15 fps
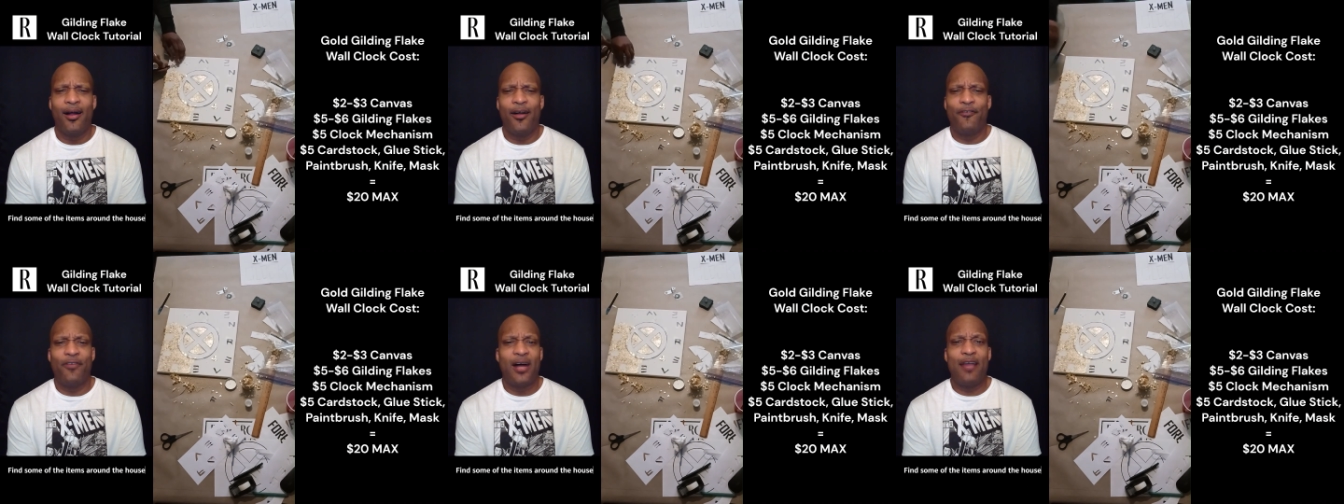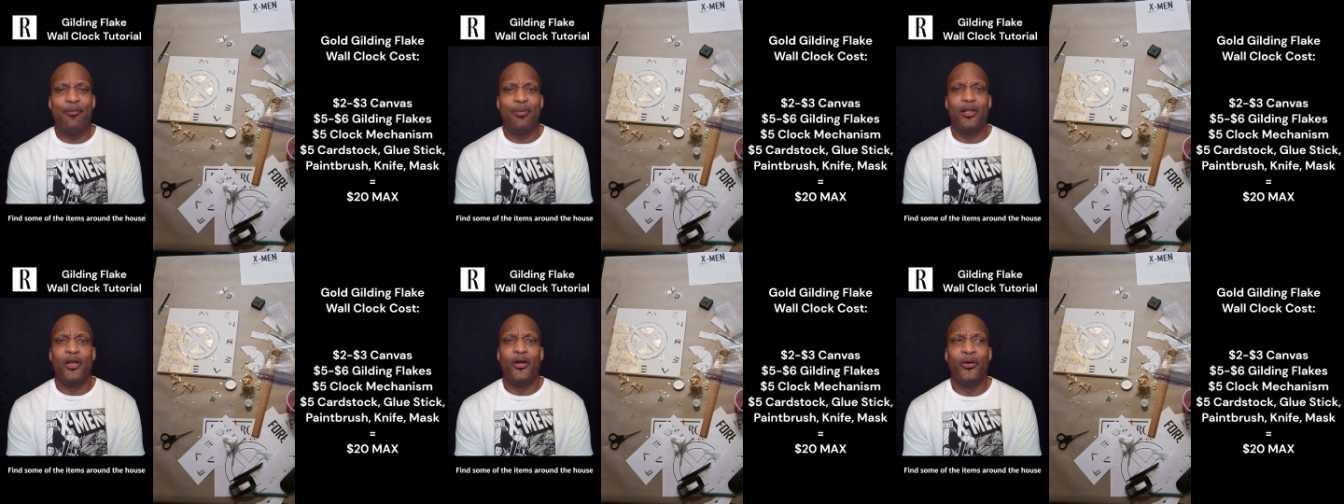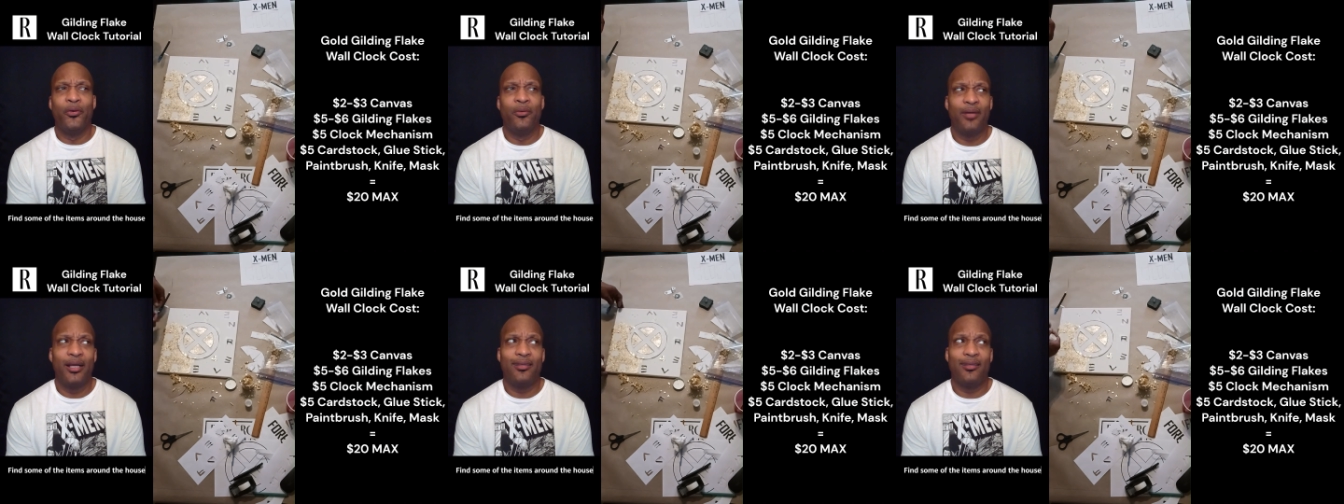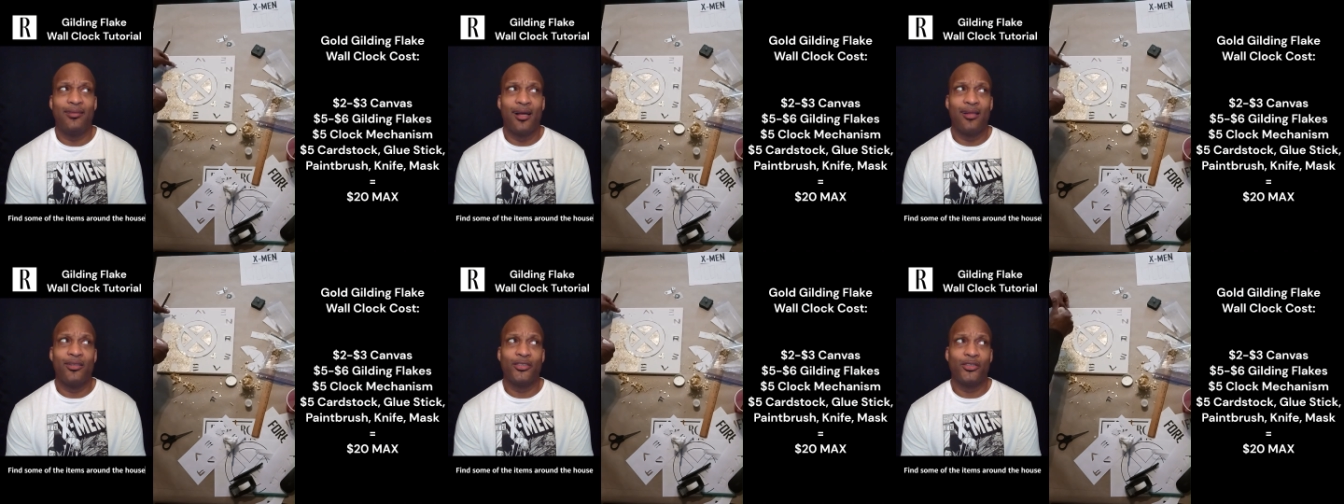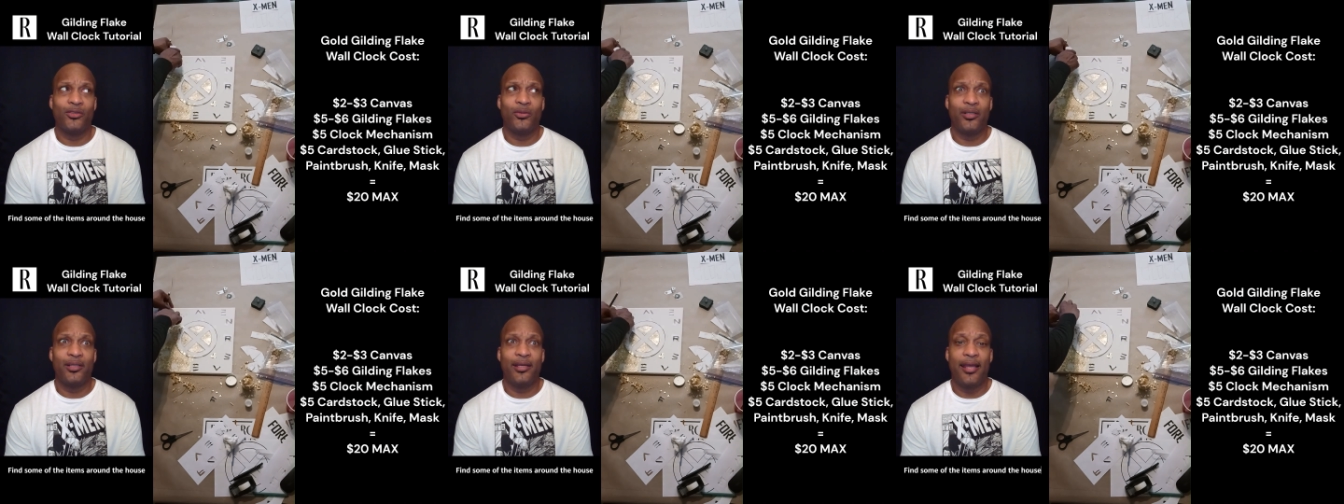Five Below at the dollar
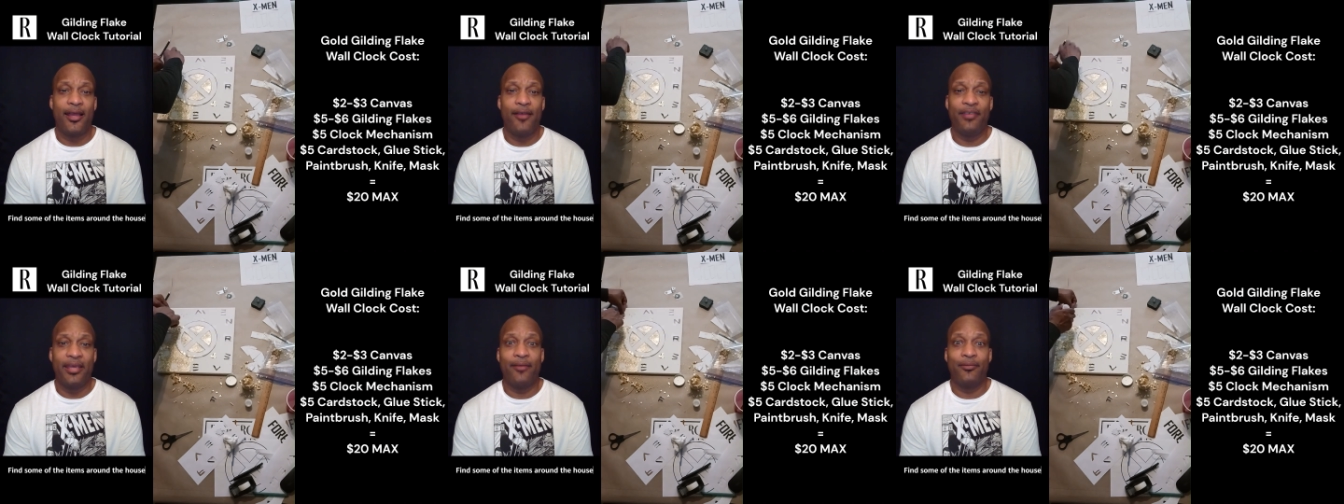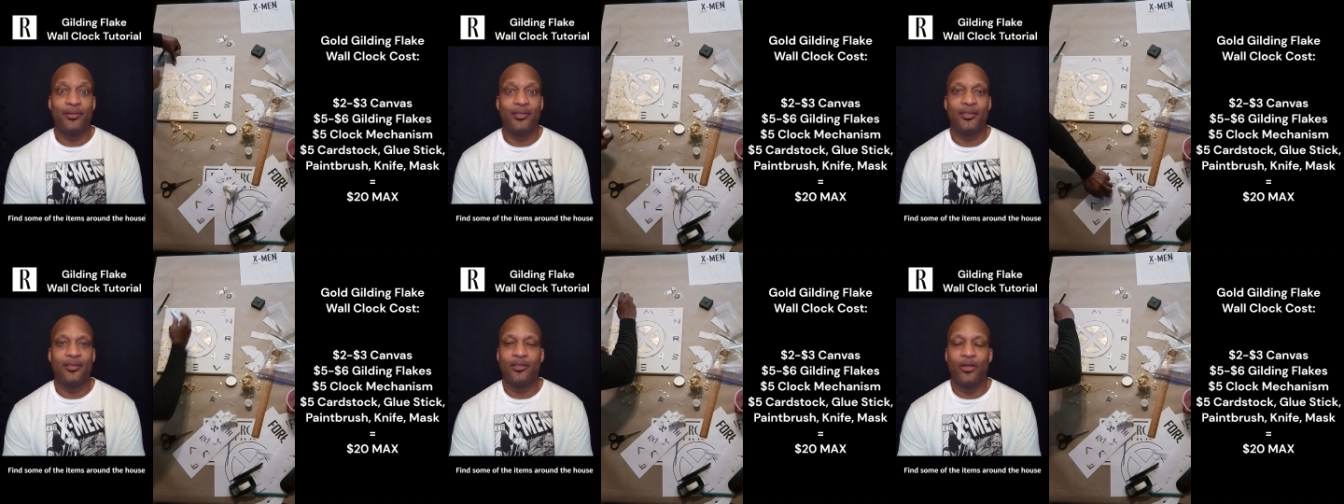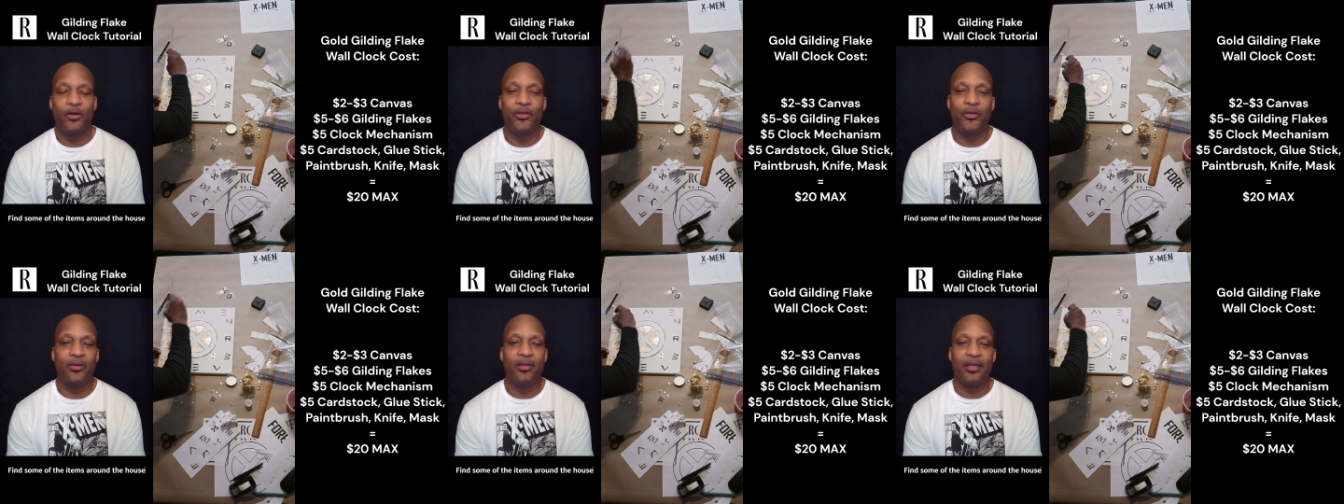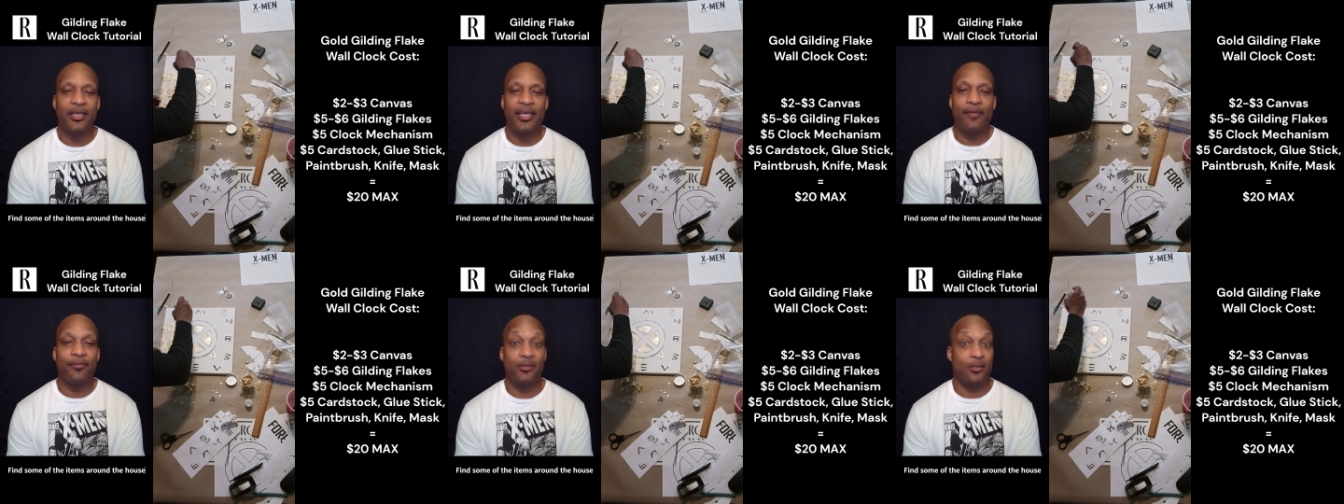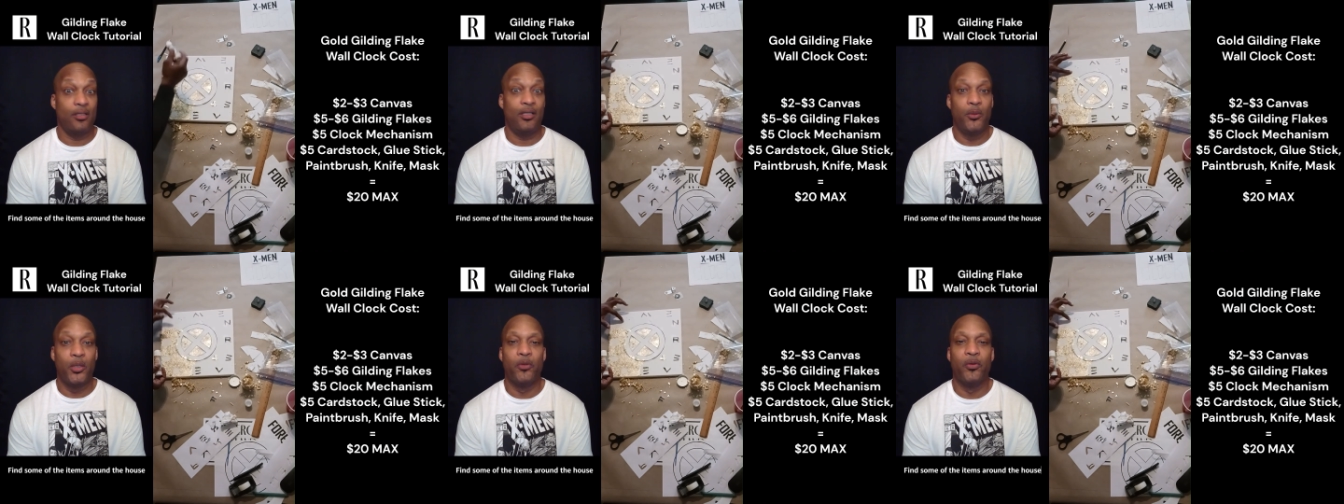store, they have canvases, so you can get a canvas
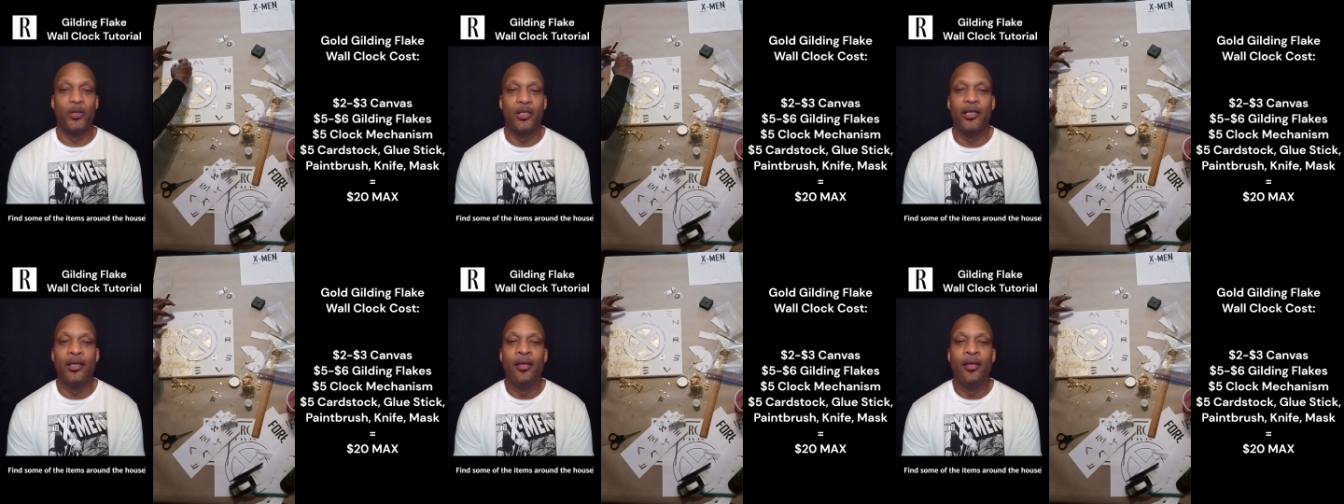anywhere really.